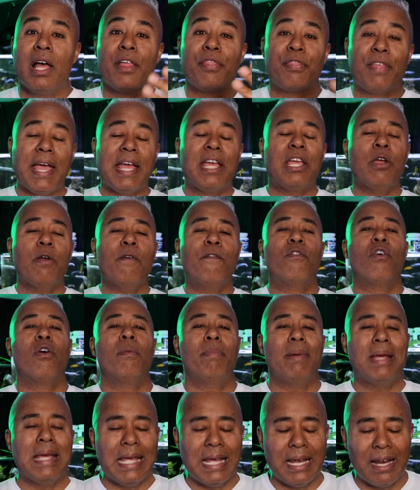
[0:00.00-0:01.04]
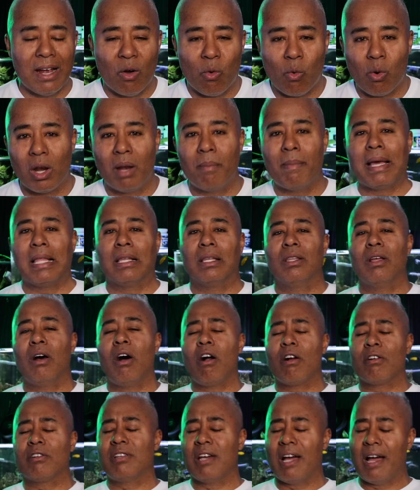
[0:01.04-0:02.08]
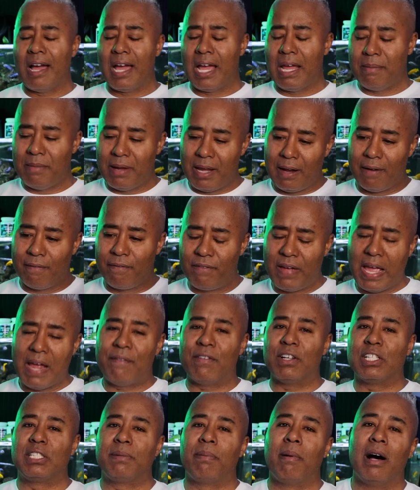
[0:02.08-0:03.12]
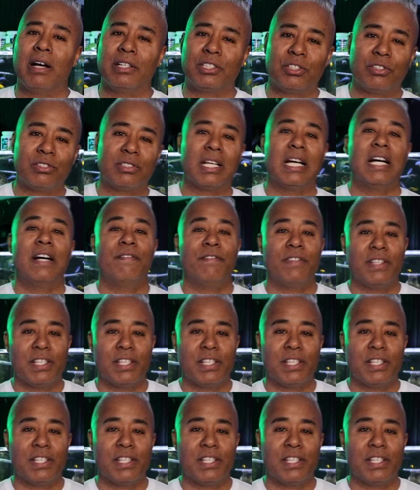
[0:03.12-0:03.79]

Thank you for being one of my longtime and favorite sponsors of